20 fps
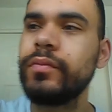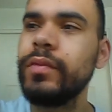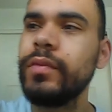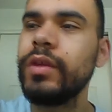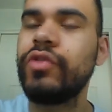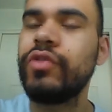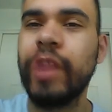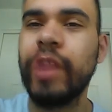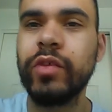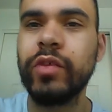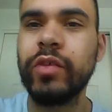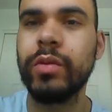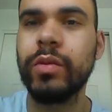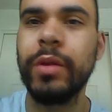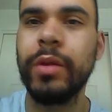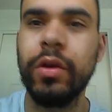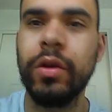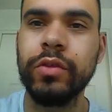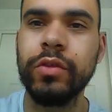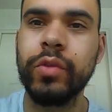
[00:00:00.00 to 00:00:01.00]
I chat to him a
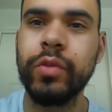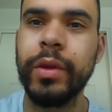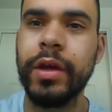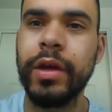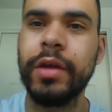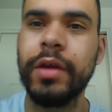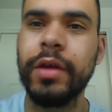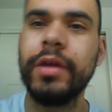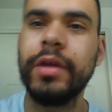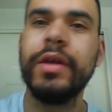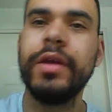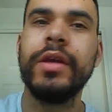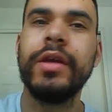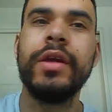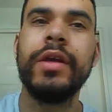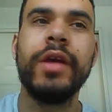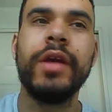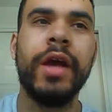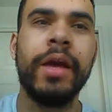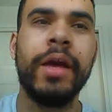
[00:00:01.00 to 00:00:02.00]
lot on Twitter.
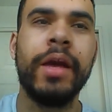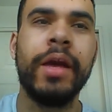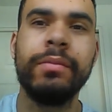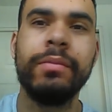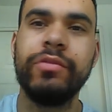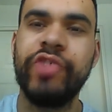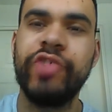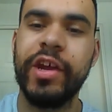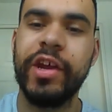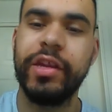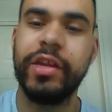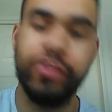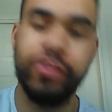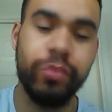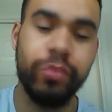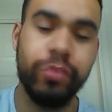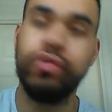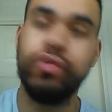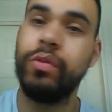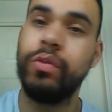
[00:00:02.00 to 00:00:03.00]
Check his
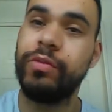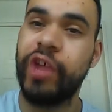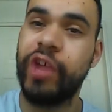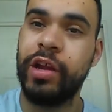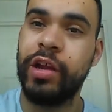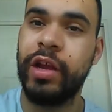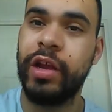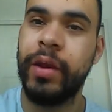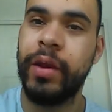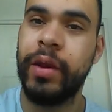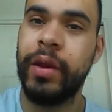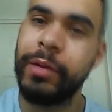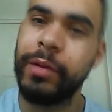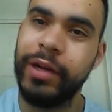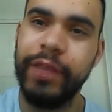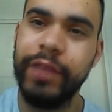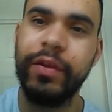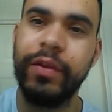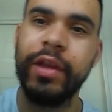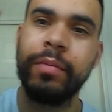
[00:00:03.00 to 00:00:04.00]
YouTube channel out. I'm going to
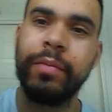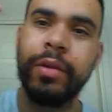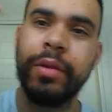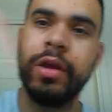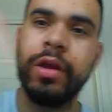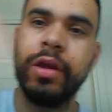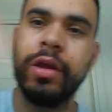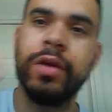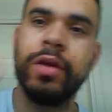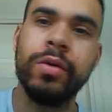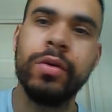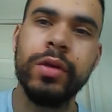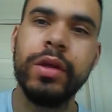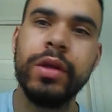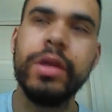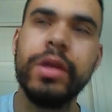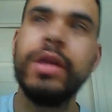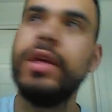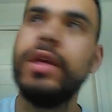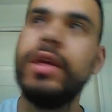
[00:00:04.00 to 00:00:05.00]
leave the link below.
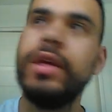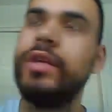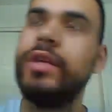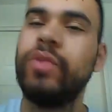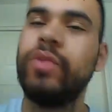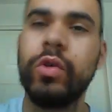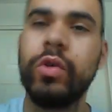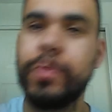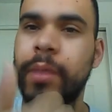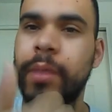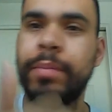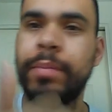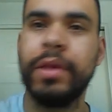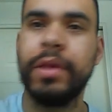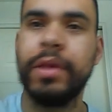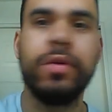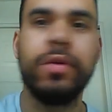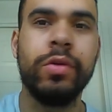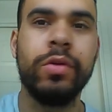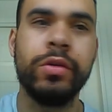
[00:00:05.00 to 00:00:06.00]
He talks about
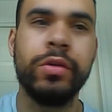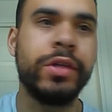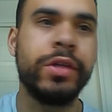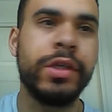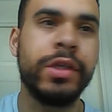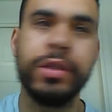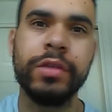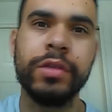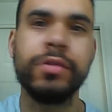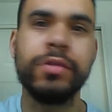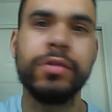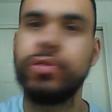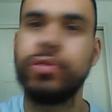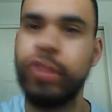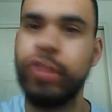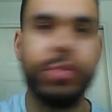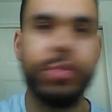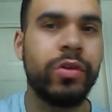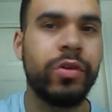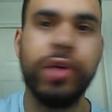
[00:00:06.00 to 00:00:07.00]
Bitcoin and
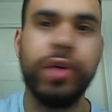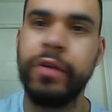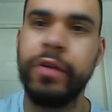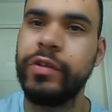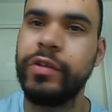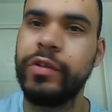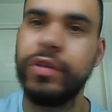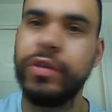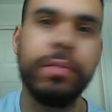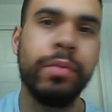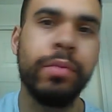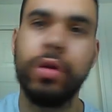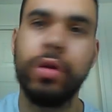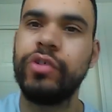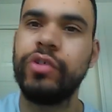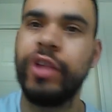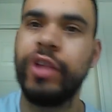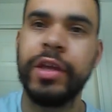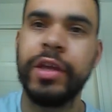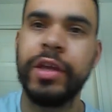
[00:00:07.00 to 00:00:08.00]
cryptocurrency and
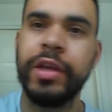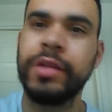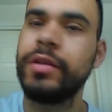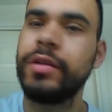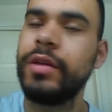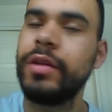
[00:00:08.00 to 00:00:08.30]
blockchain.